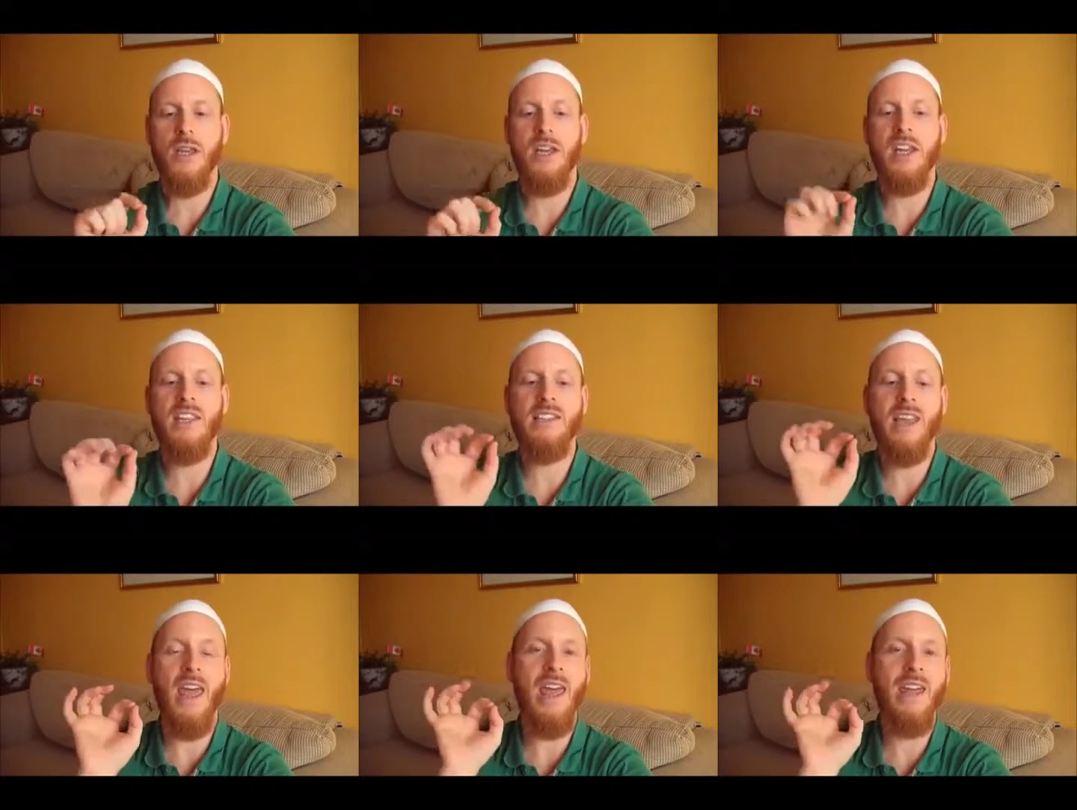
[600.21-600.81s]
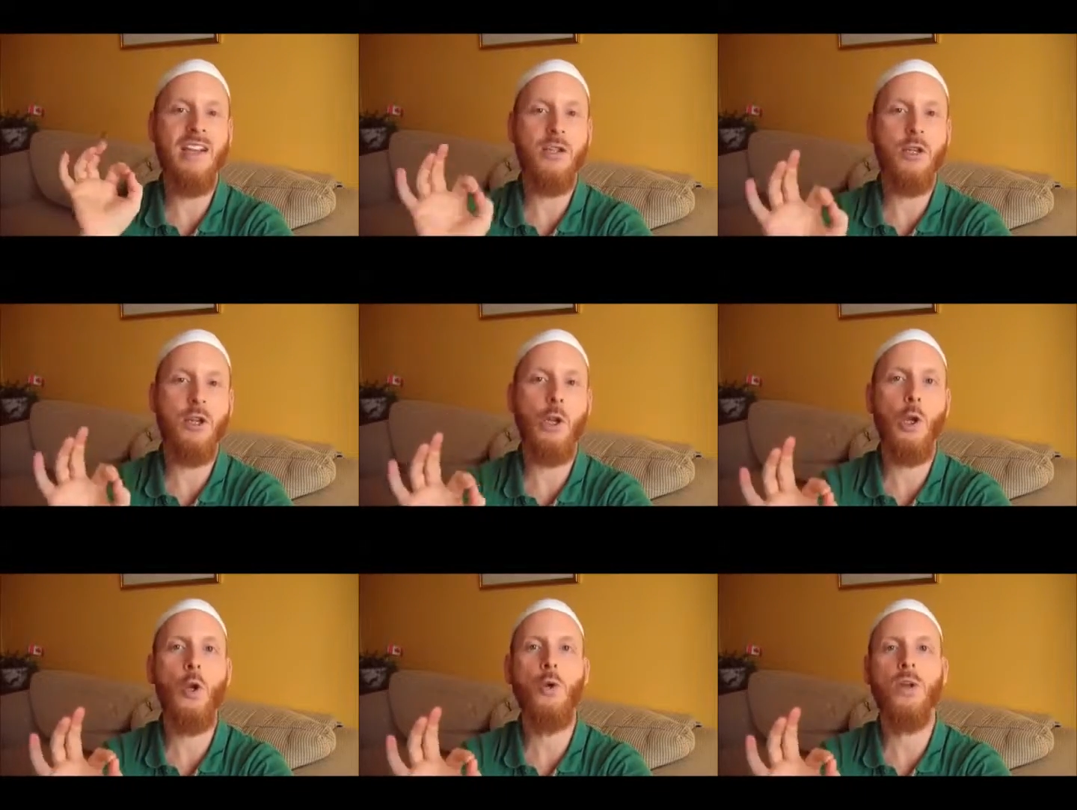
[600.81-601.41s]
is
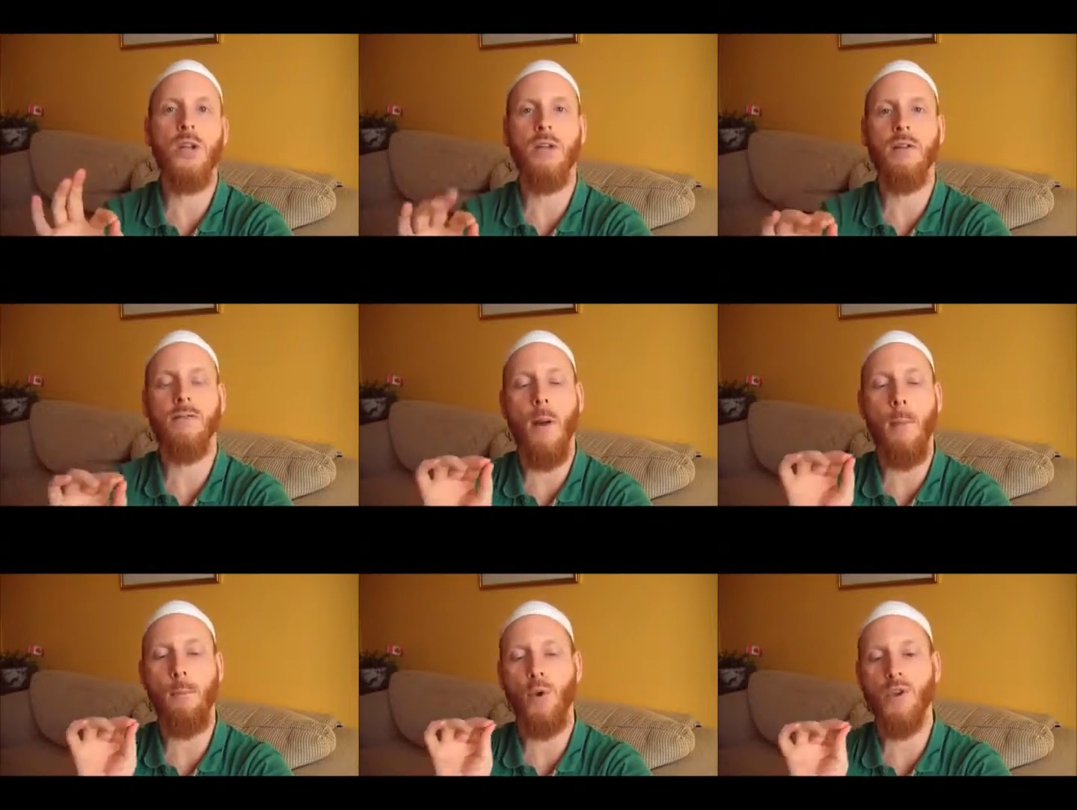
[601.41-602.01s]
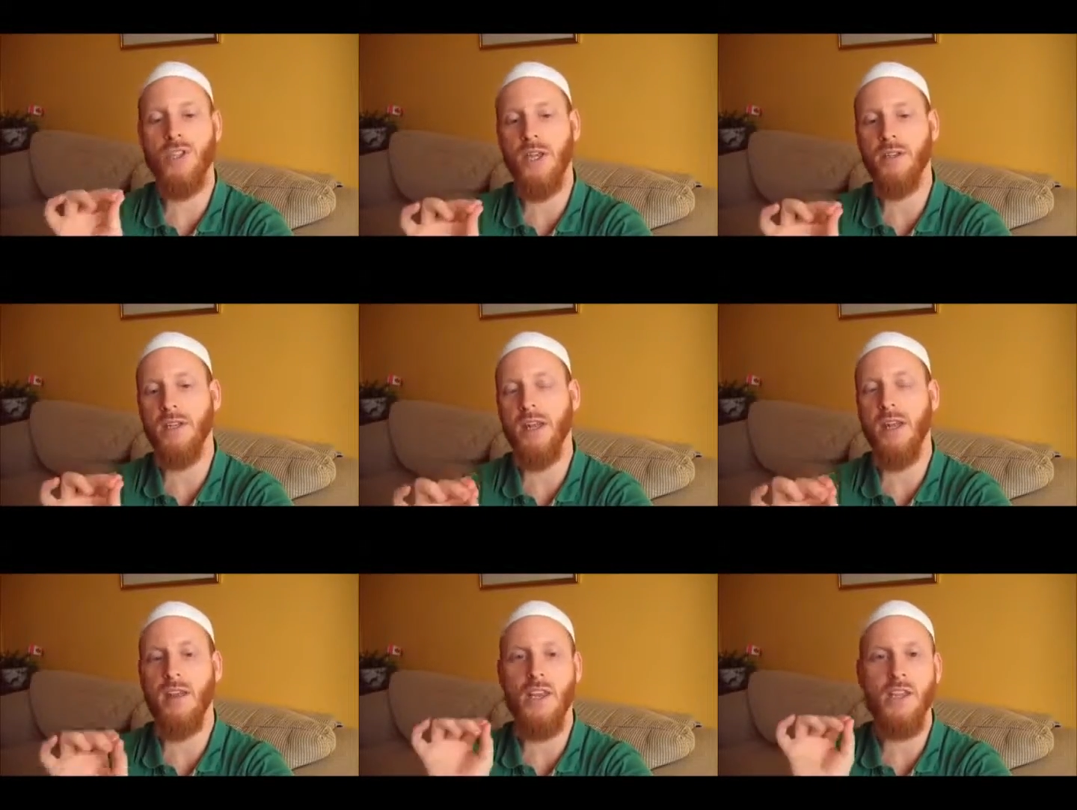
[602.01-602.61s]
excluded from
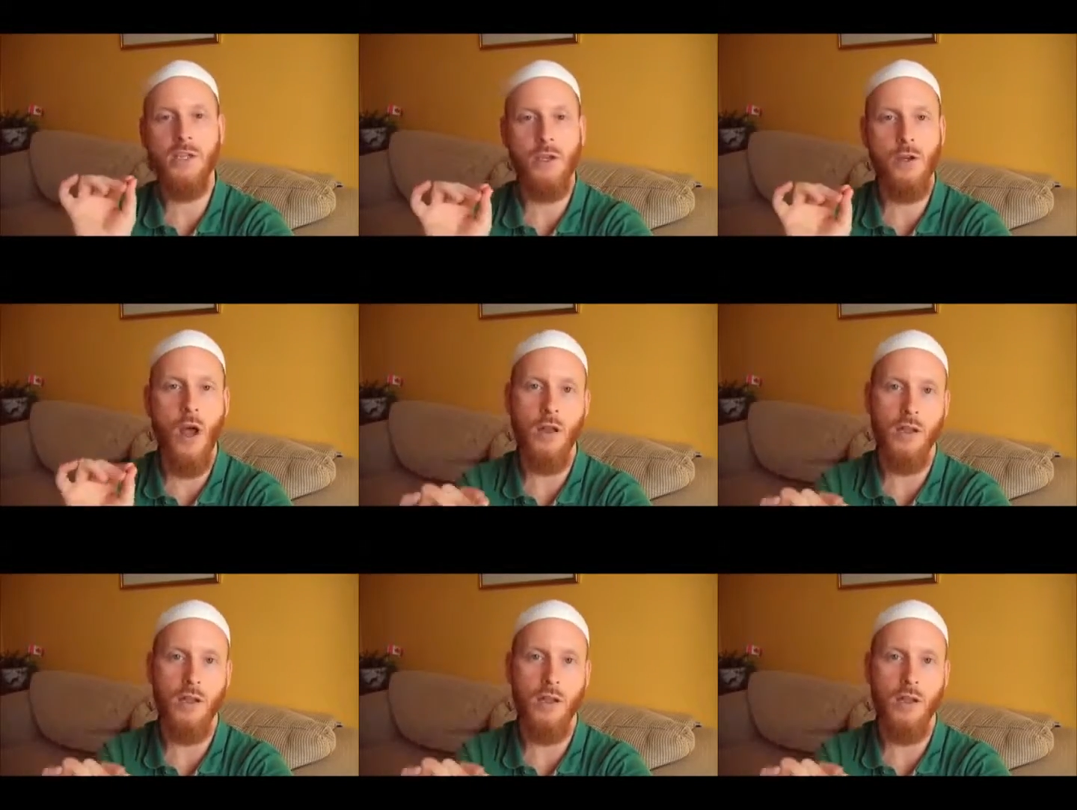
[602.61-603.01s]
possessing this